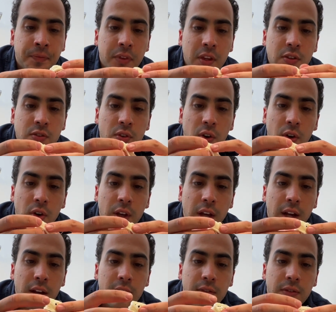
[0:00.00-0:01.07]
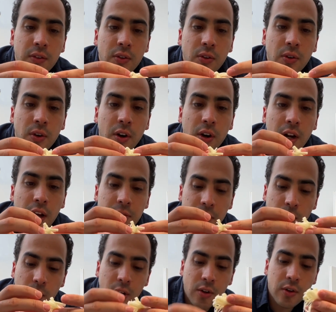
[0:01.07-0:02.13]
So yeah, if you are ever
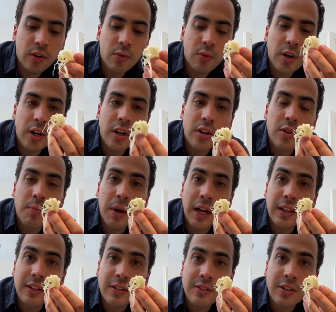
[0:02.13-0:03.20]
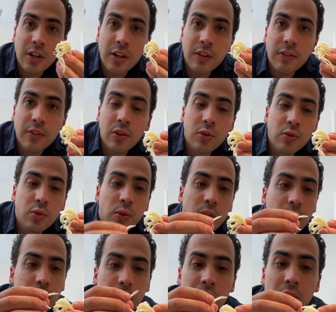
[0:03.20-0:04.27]
wondering where can you buy this stuff, go to
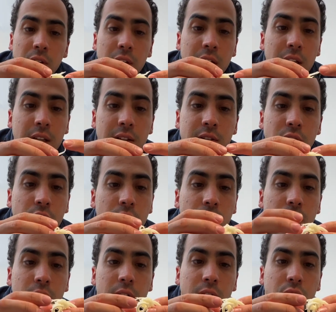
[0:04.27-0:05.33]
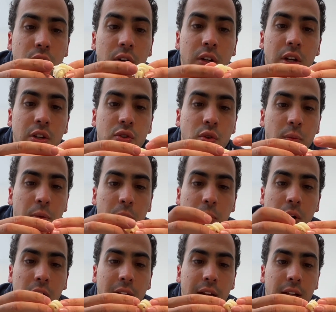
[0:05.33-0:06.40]
a Middle Eastern Turkish
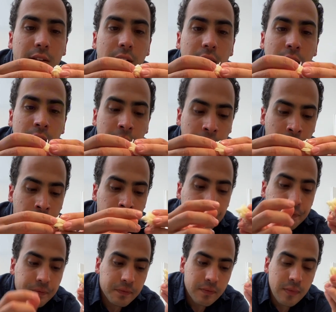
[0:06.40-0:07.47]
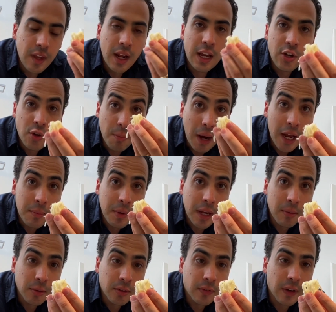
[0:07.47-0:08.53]
supermarket and you might be
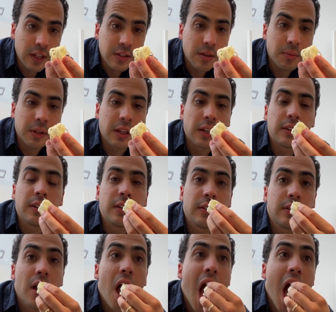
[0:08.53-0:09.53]
able to find something like this.